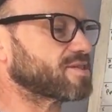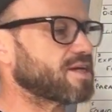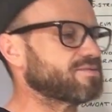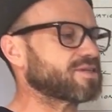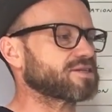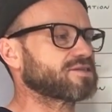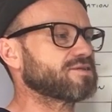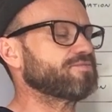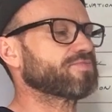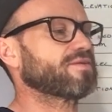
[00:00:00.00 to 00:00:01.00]
the same
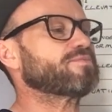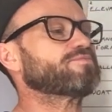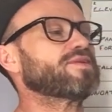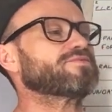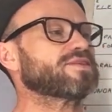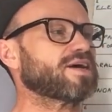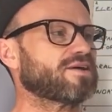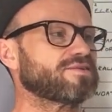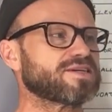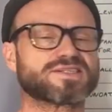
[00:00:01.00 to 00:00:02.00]
section, if I'm lifting the
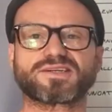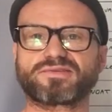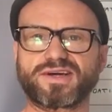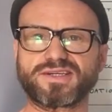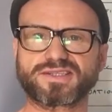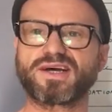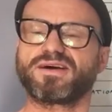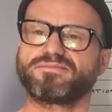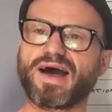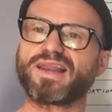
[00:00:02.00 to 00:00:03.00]
hair at 90 degrees,
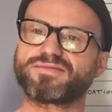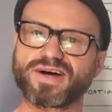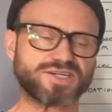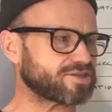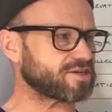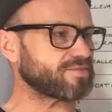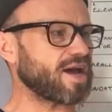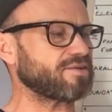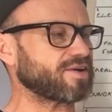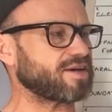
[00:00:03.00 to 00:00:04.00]
my elevation, I'm
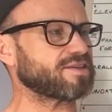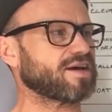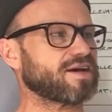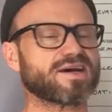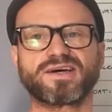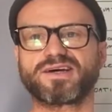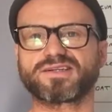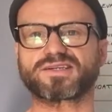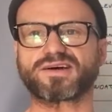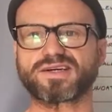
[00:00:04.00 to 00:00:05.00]
elevating the hair
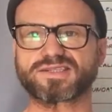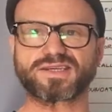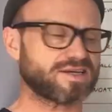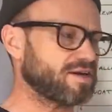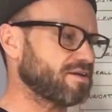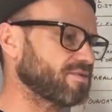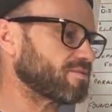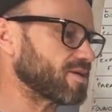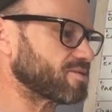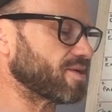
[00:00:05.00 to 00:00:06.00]
to 90. If I'm
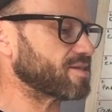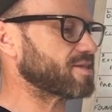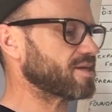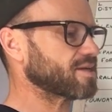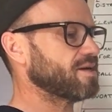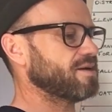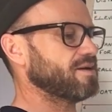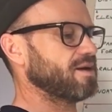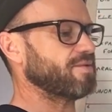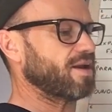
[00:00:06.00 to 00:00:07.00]
graduating,
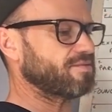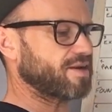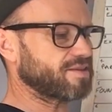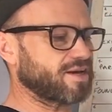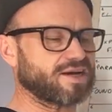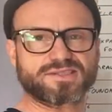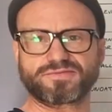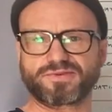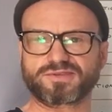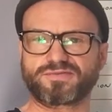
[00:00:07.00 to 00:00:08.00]
I'm elevating the hair to
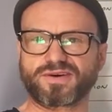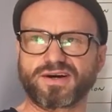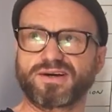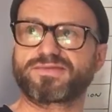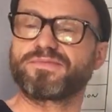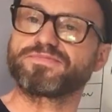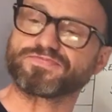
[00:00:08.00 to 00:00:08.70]
45.